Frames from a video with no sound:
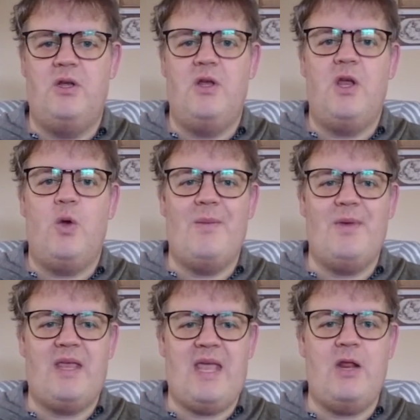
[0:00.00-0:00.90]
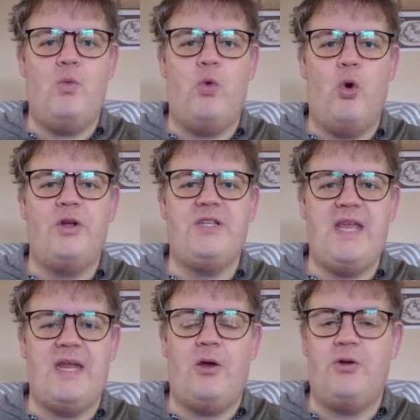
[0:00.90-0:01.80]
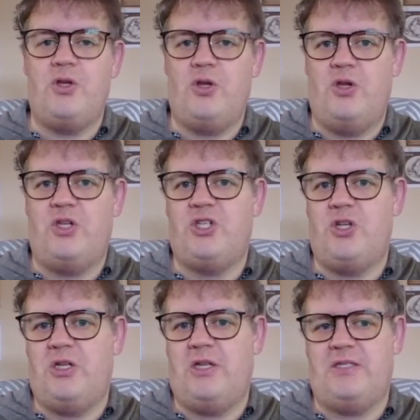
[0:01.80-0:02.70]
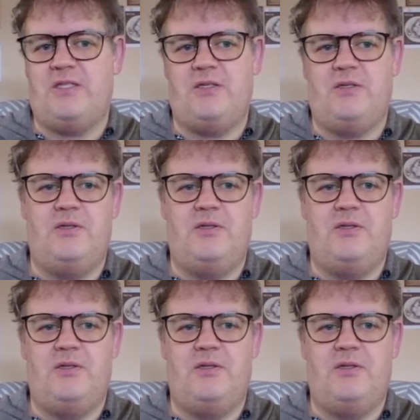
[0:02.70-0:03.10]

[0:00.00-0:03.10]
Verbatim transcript: where McKenna walked in on Kirk shirtless.